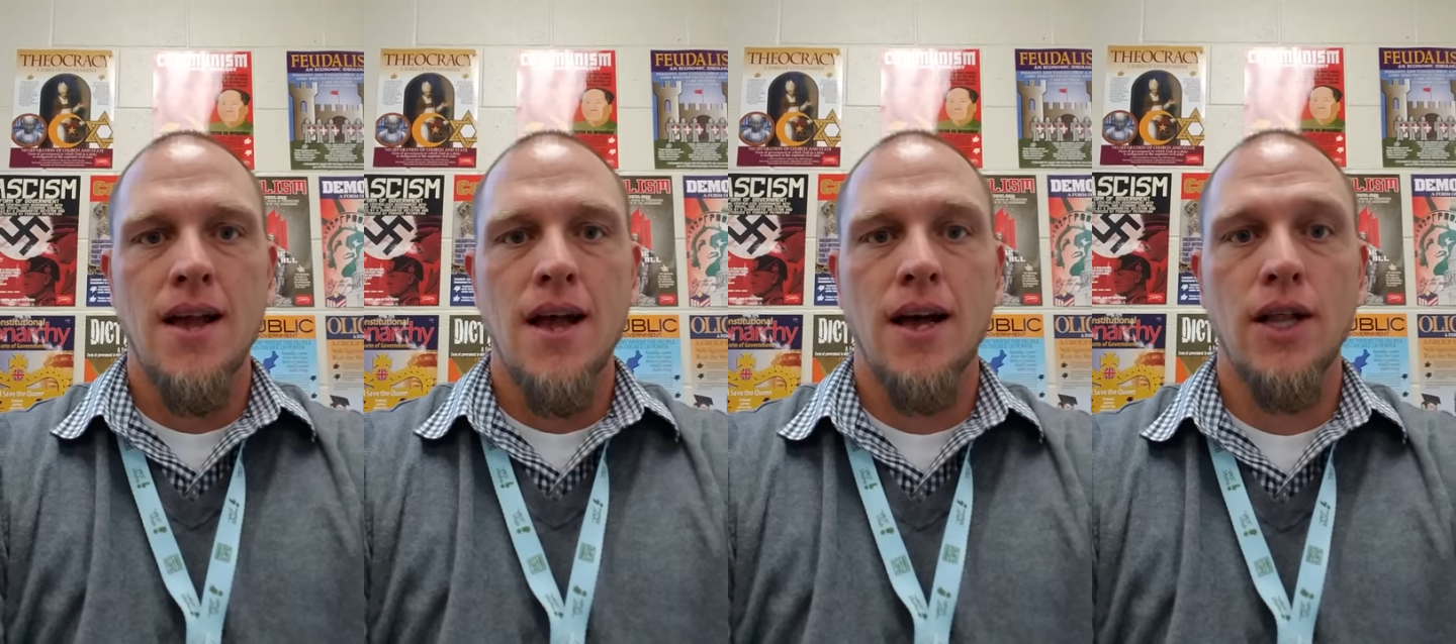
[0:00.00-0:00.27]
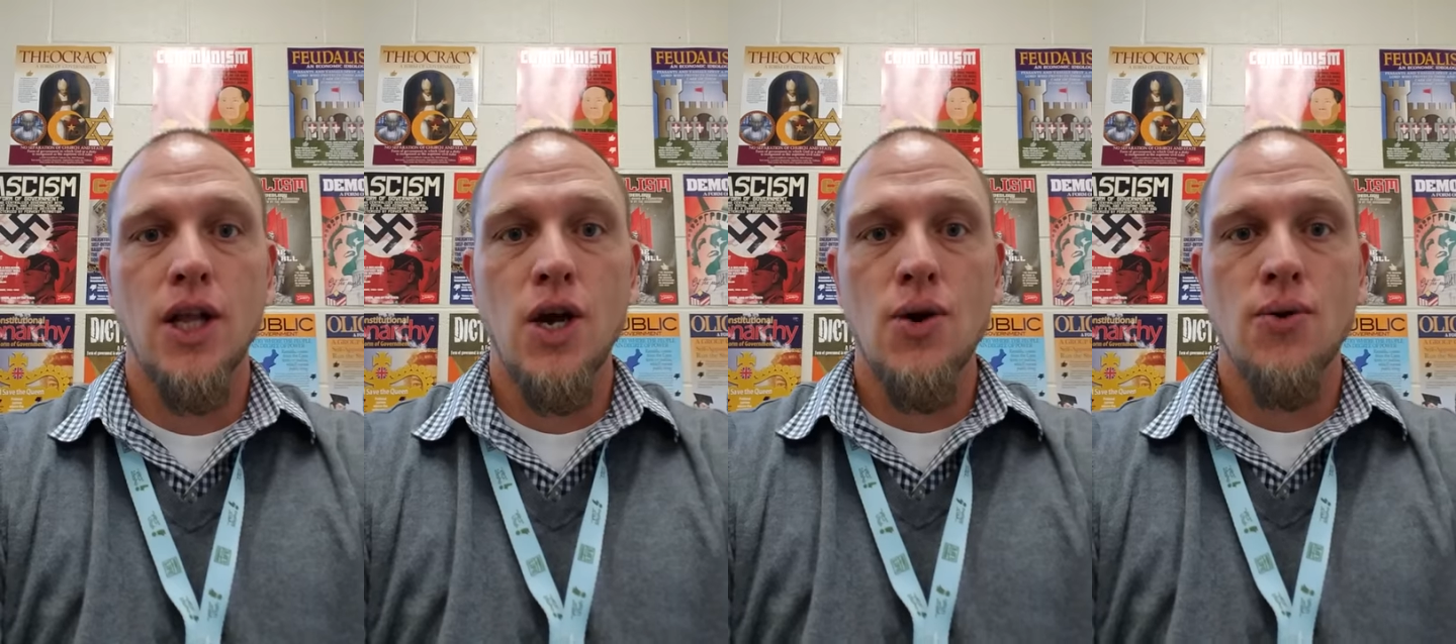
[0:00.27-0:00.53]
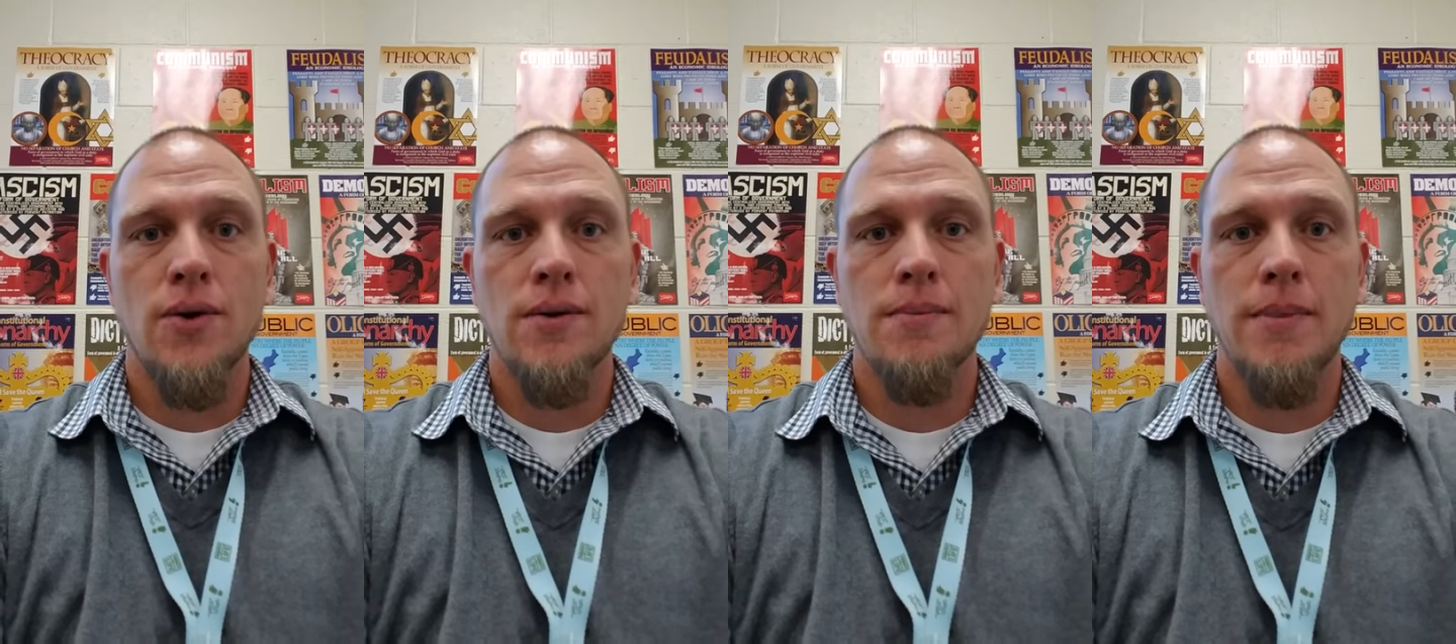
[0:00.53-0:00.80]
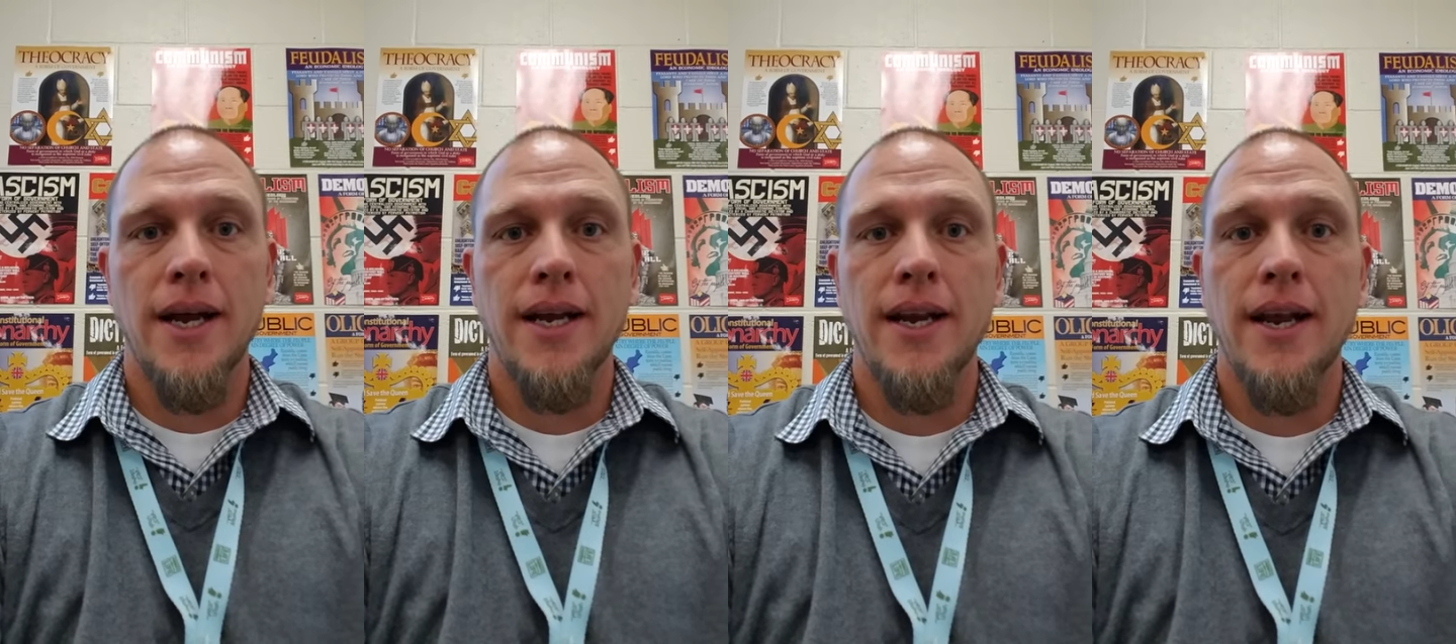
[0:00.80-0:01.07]
Hello,
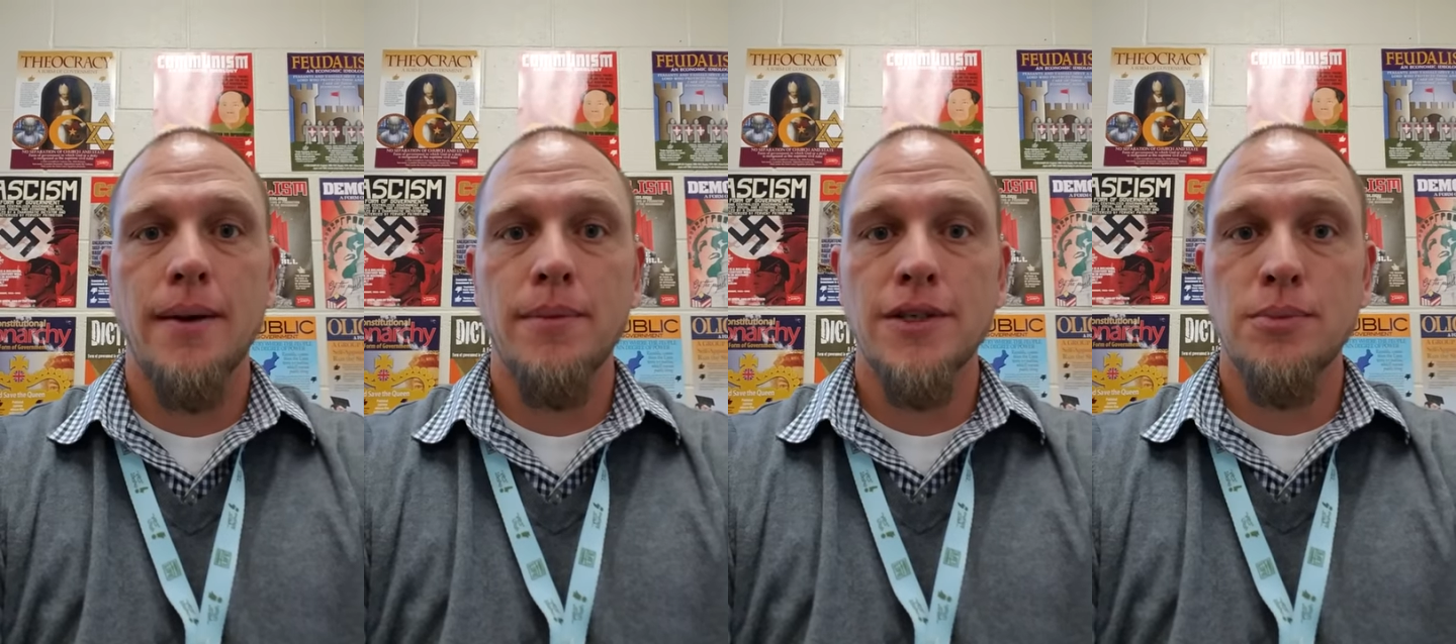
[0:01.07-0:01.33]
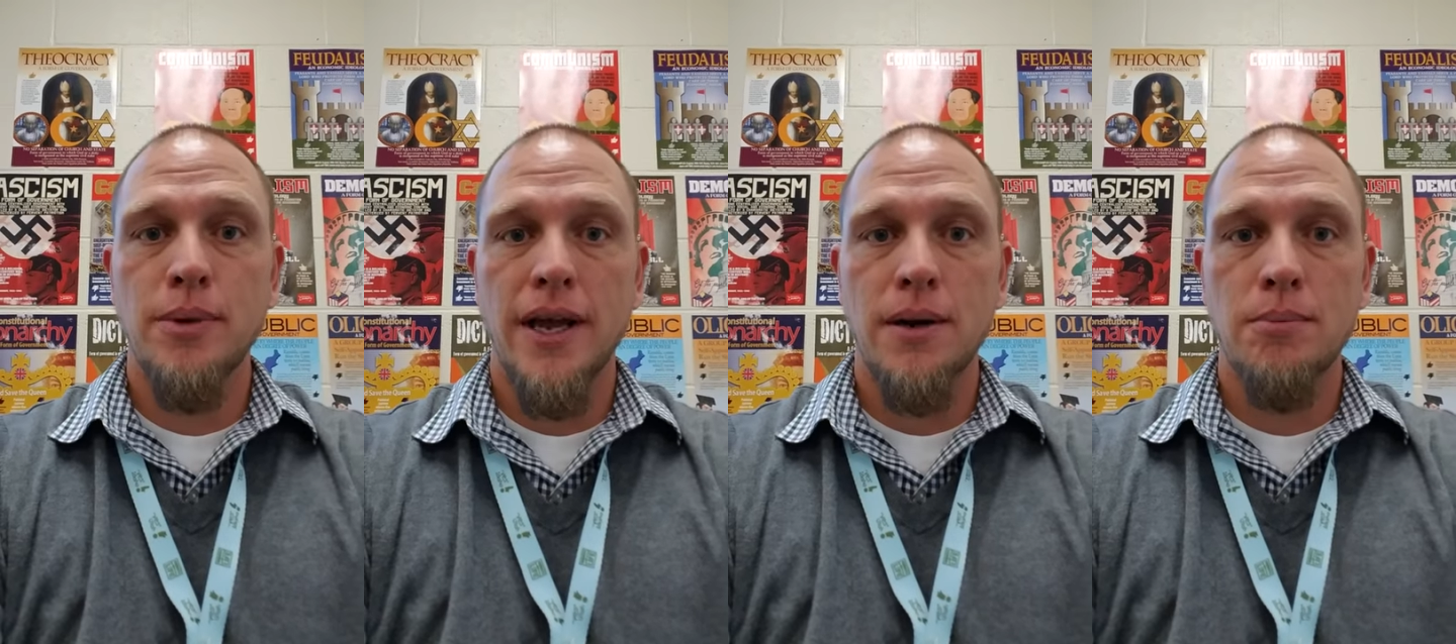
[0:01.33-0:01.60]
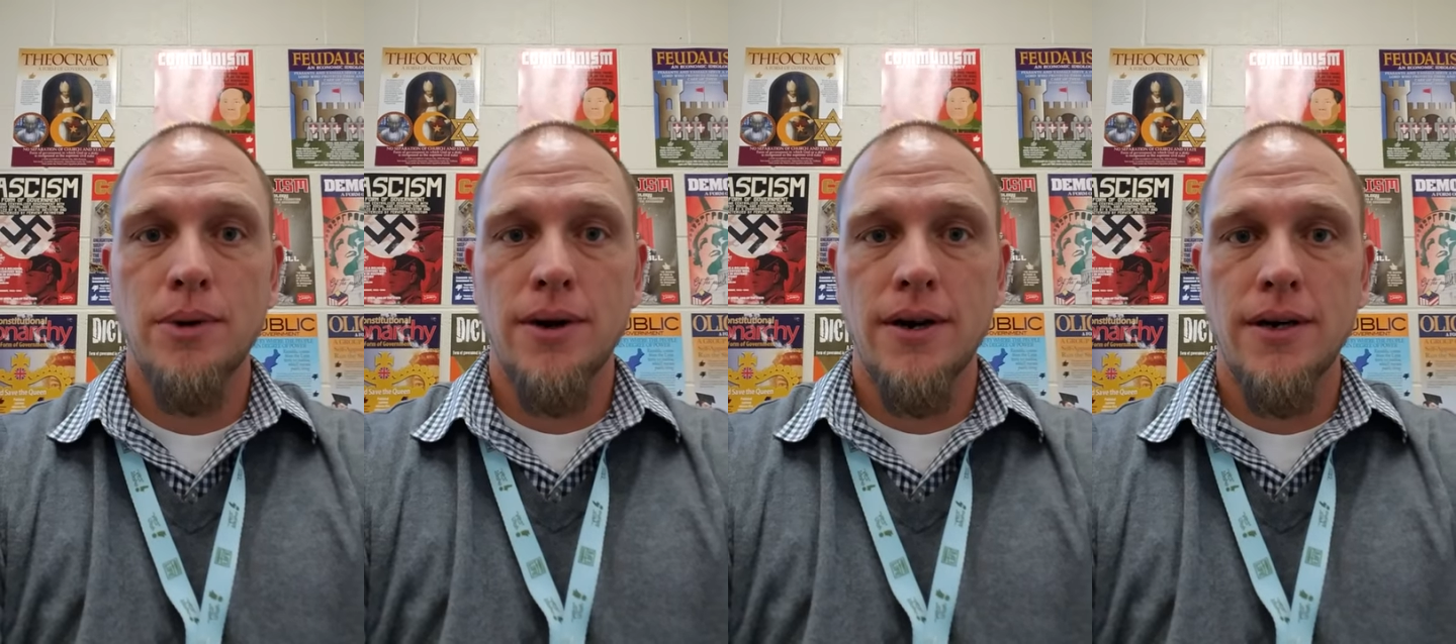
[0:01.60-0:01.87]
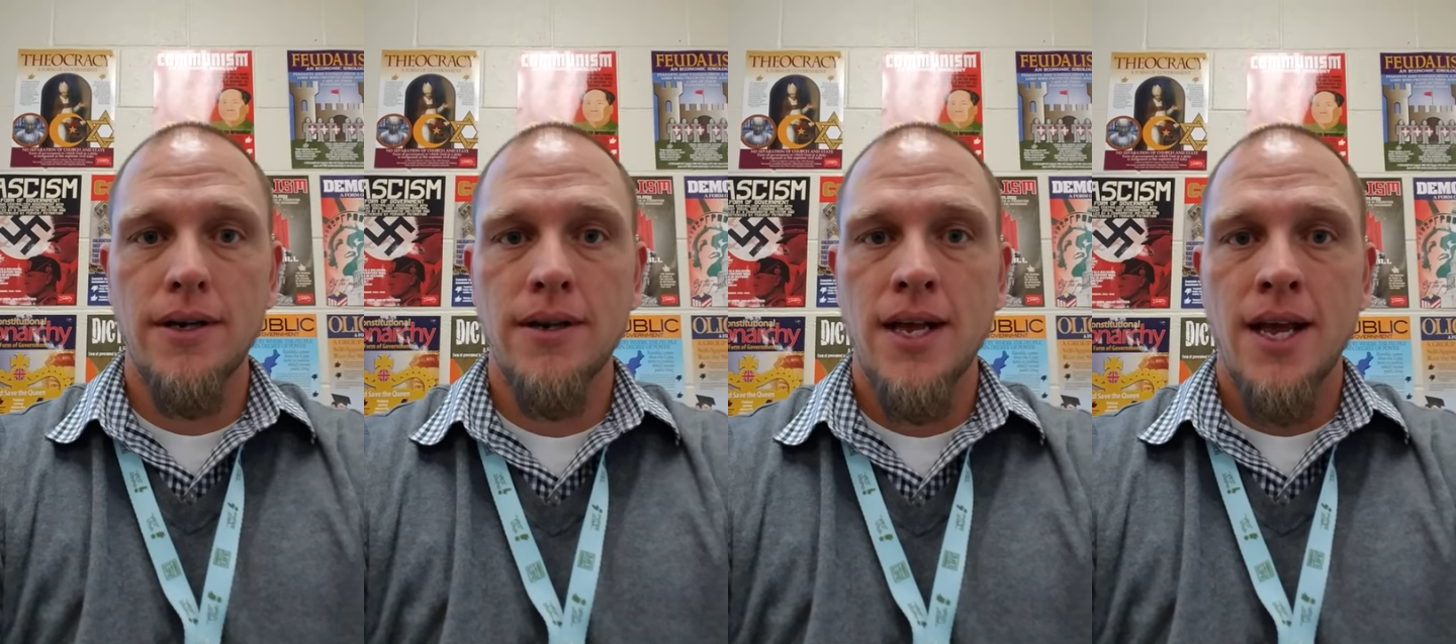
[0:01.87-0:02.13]
my name is Ben
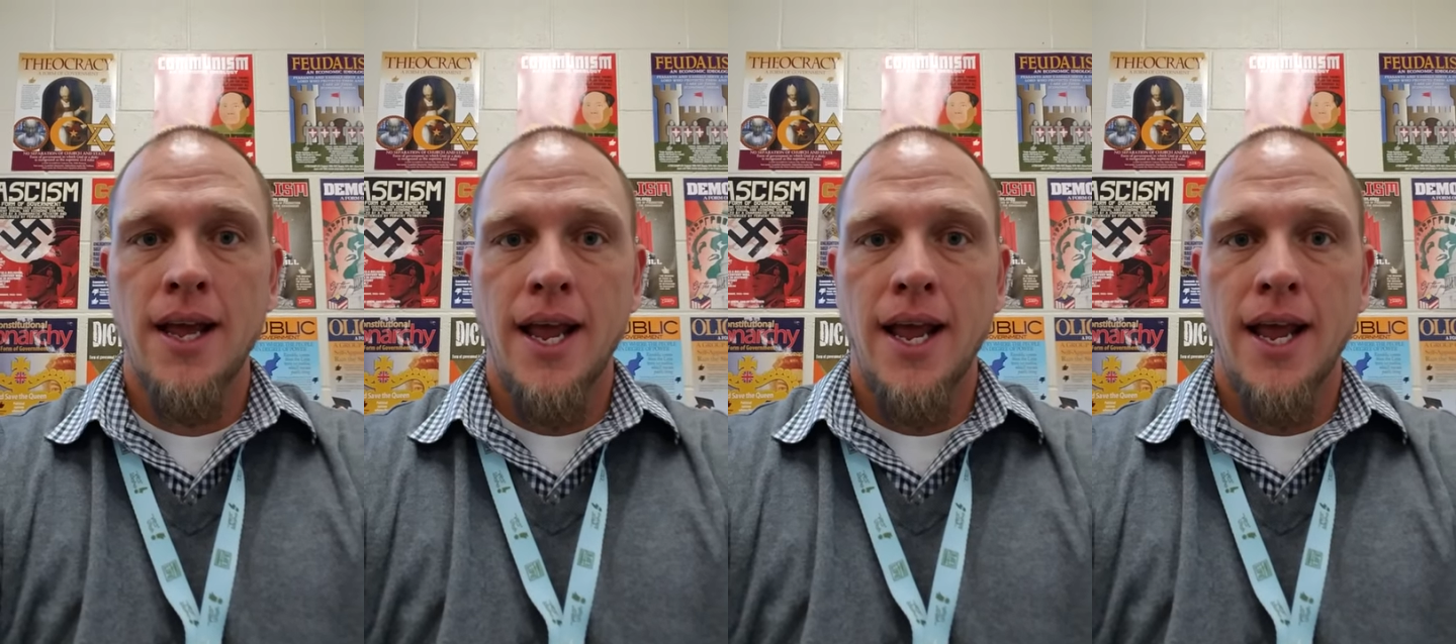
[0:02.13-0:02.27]
Byrd,